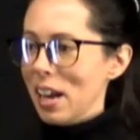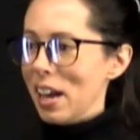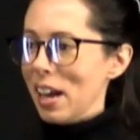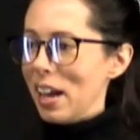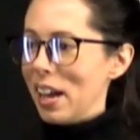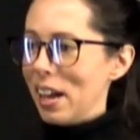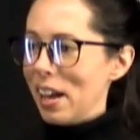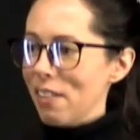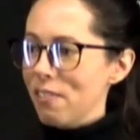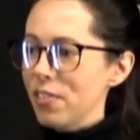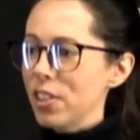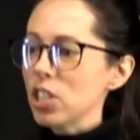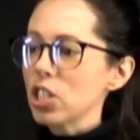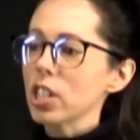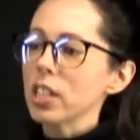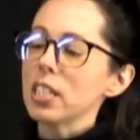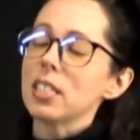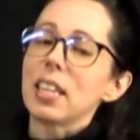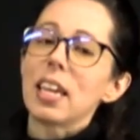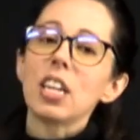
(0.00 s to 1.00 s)
a,
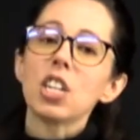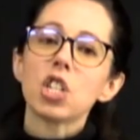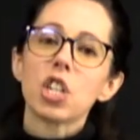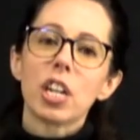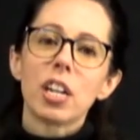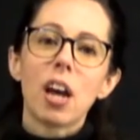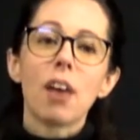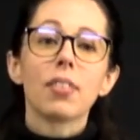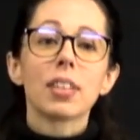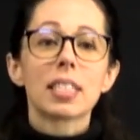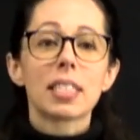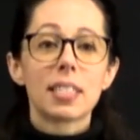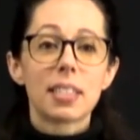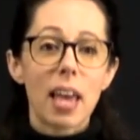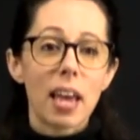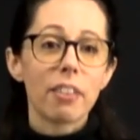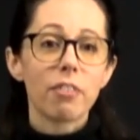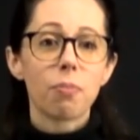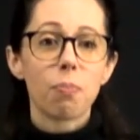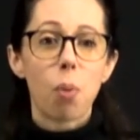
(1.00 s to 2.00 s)
visualization of a
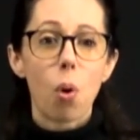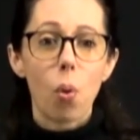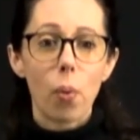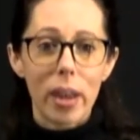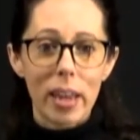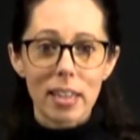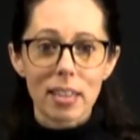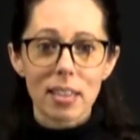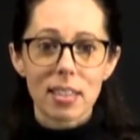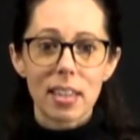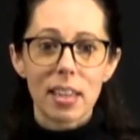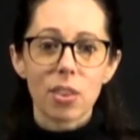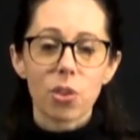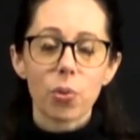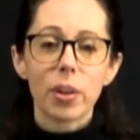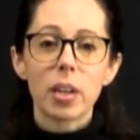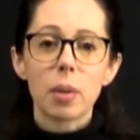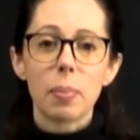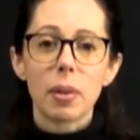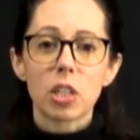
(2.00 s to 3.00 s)
set of points in
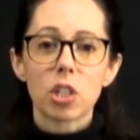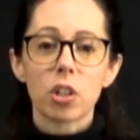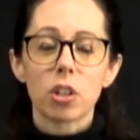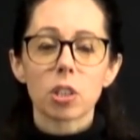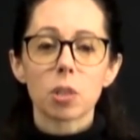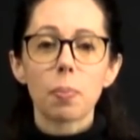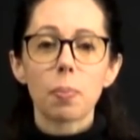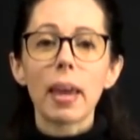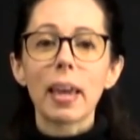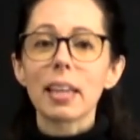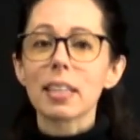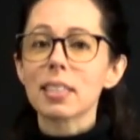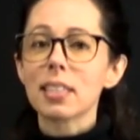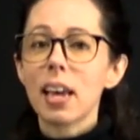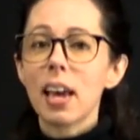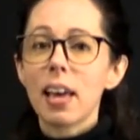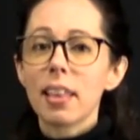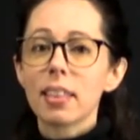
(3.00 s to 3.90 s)
three dimensional space,